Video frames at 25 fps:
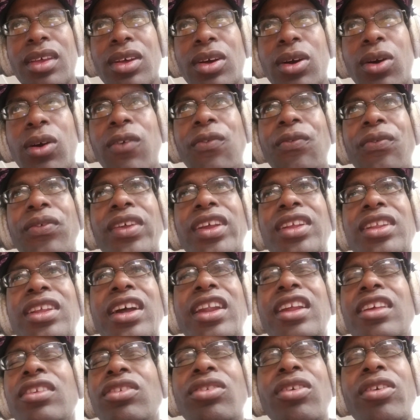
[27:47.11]
Hopefully
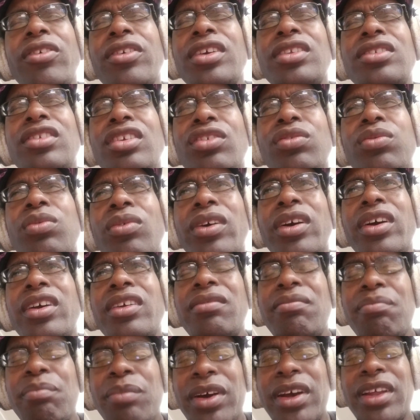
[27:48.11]
not as long as this
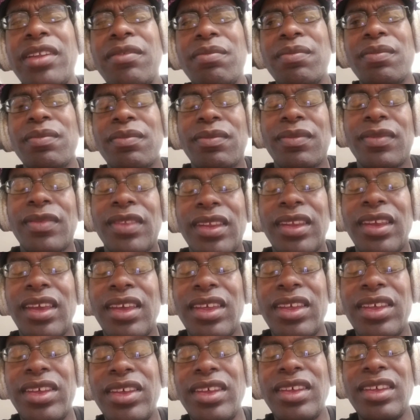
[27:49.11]
one, but
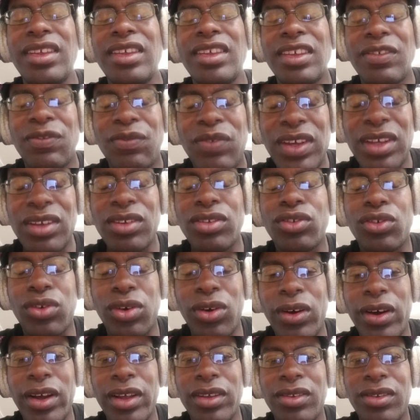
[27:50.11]
fingers
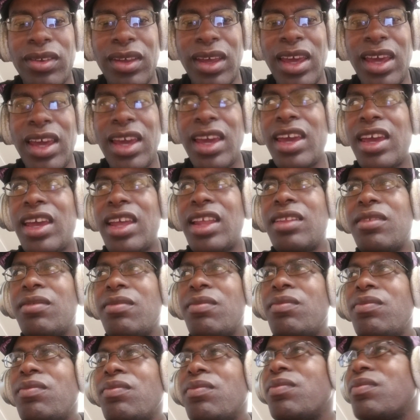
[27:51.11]
crossed.
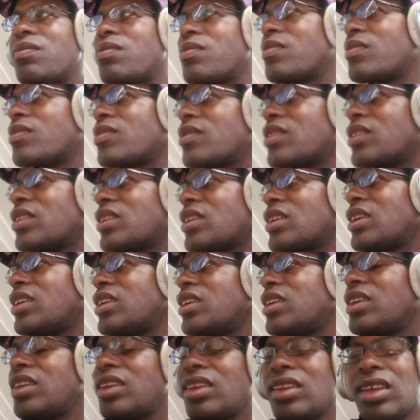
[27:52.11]
And
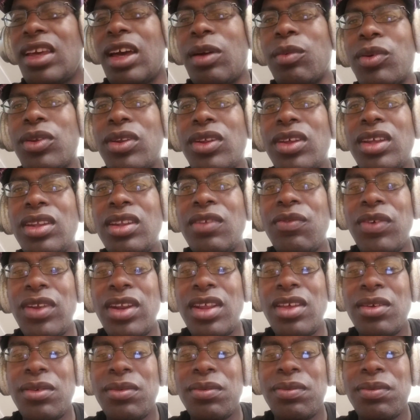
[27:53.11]
I'm going to end the video.